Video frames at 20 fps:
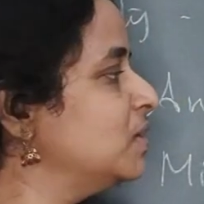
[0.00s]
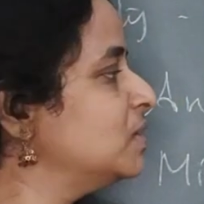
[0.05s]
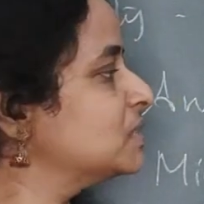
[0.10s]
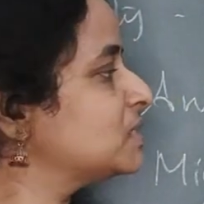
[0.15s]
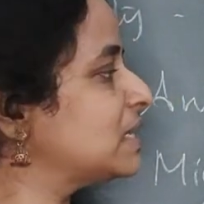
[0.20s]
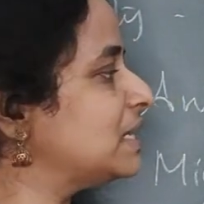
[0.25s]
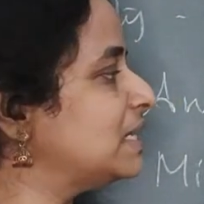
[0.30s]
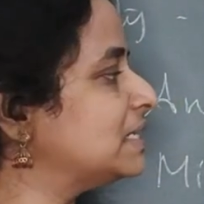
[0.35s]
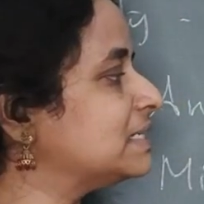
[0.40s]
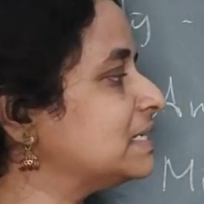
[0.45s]

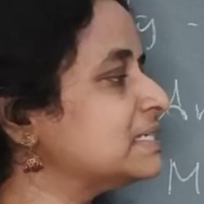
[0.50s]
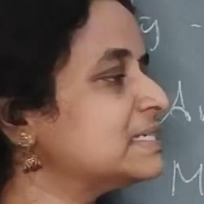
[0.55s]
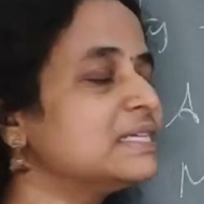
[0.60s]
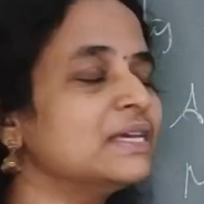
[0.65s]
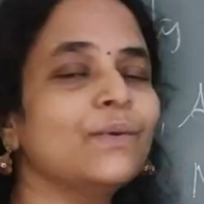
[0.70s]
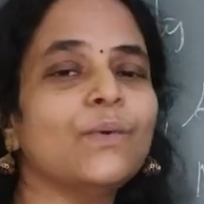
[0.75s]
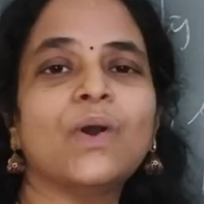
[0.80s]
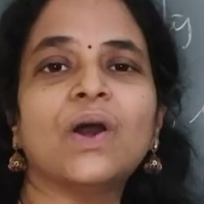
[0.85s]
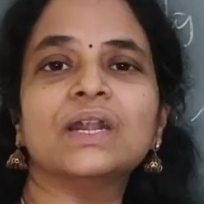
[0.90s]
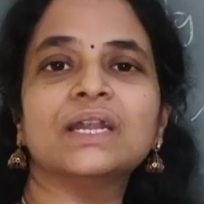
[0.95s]
So let us
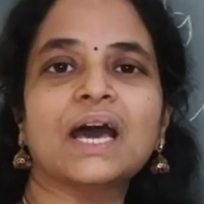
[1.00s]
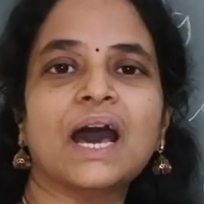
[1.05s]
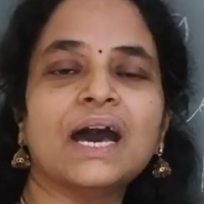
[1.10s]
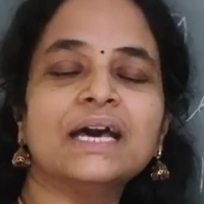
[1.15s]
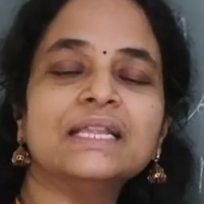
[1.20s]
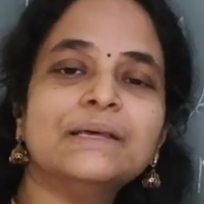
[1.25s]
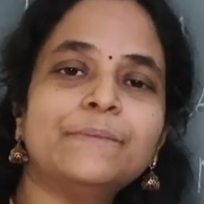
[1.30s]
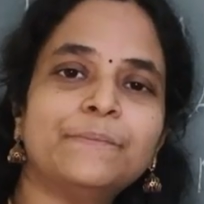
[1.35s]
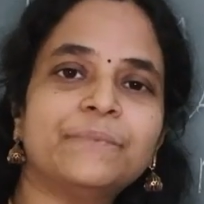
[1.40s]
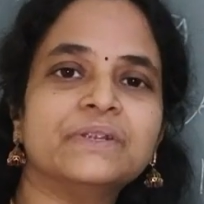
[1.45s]
see what
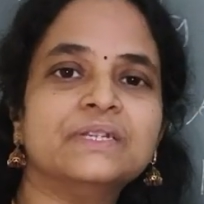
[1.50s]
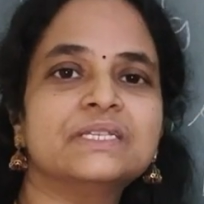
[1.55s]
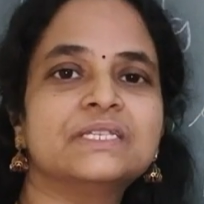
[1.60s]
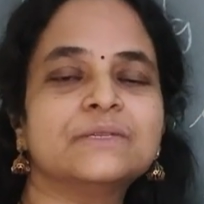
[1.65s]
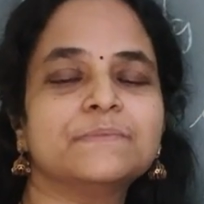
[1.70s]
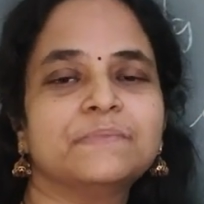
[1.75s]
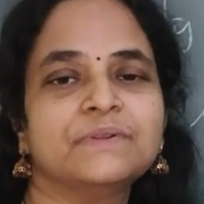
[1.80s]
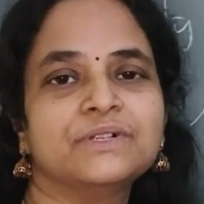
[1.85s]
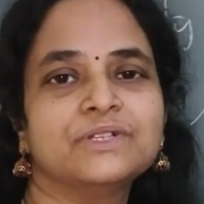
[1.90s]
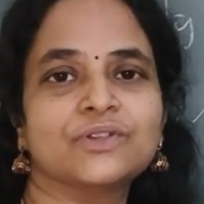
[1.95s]
are the
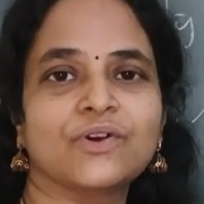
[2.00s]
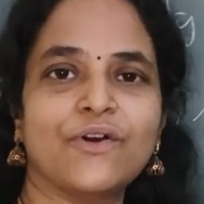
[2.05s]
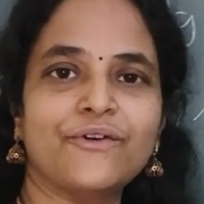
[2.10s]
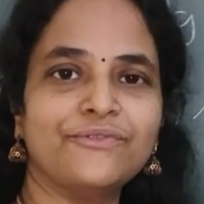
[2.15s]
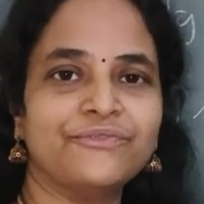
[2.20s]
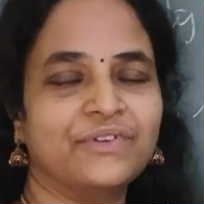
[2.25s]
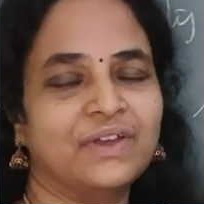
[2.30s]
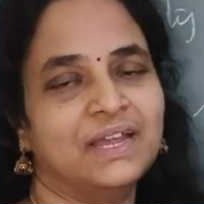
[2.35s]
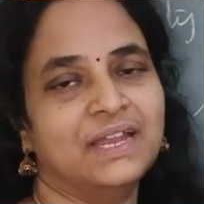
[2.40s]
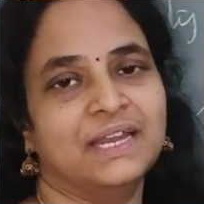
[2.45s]
principles
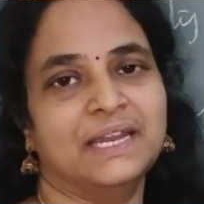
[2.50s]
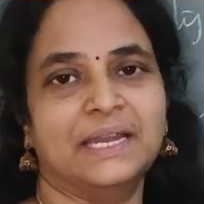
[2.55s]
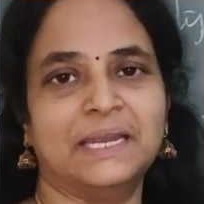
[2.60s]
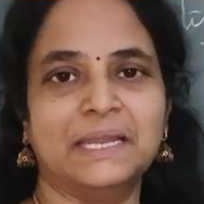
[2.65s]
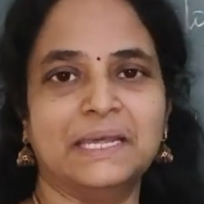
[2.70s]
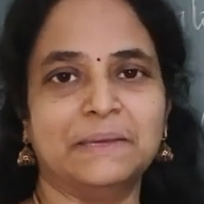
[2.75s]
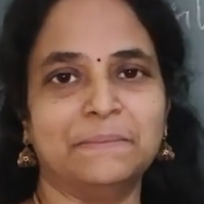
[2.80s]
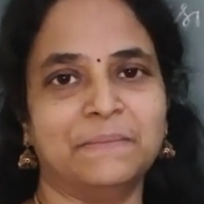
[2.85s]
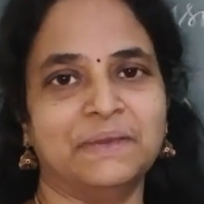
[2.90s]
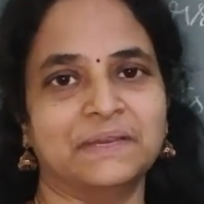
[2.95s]
of
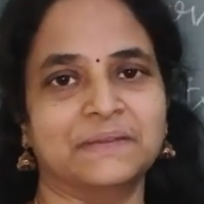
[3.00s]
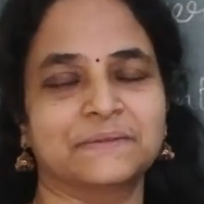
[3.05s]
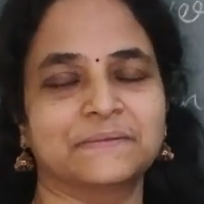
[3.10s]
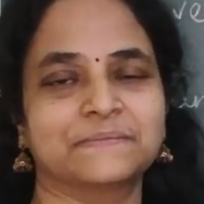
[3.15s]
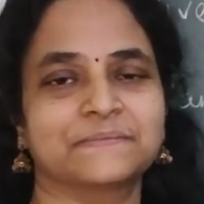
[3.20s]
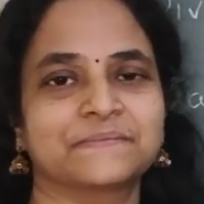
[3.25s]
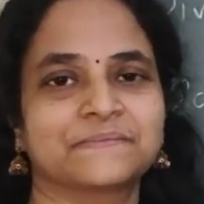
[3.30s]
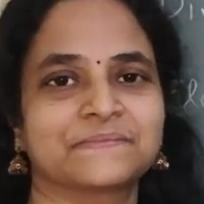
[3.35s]
naming.